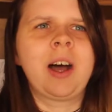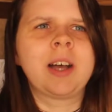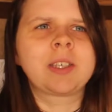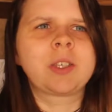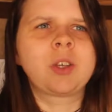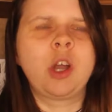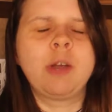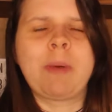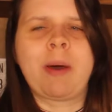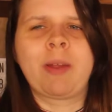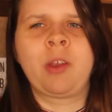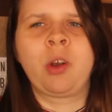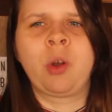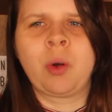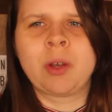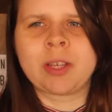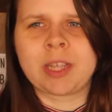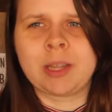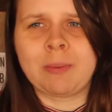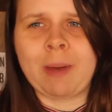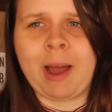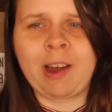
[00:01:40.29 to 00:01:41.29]
Sorry about the
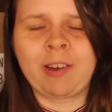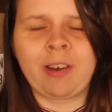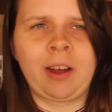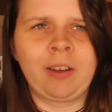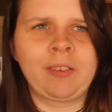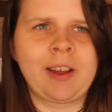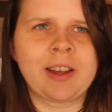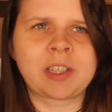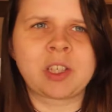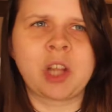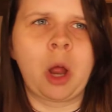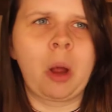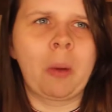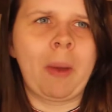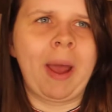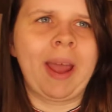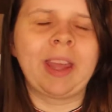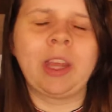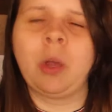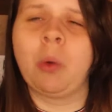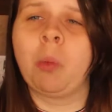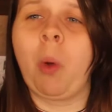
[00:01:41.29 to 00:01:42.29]
noise in the background, there's no way
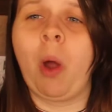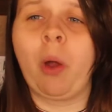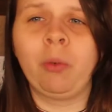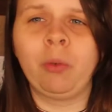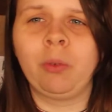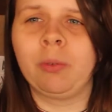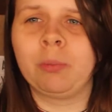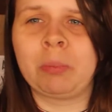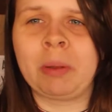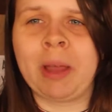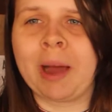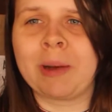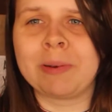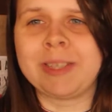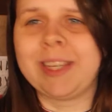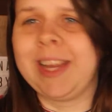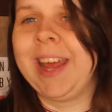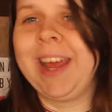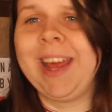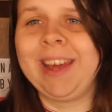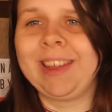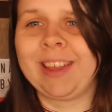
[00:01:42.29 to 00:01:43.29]
you won't be able
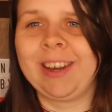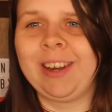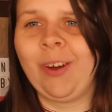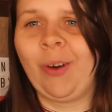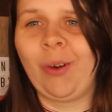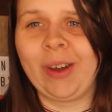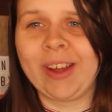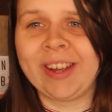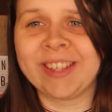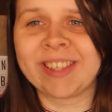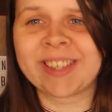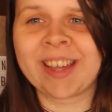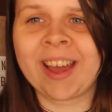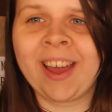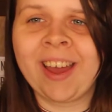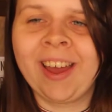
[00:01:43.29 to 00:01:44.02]
to hear the noise.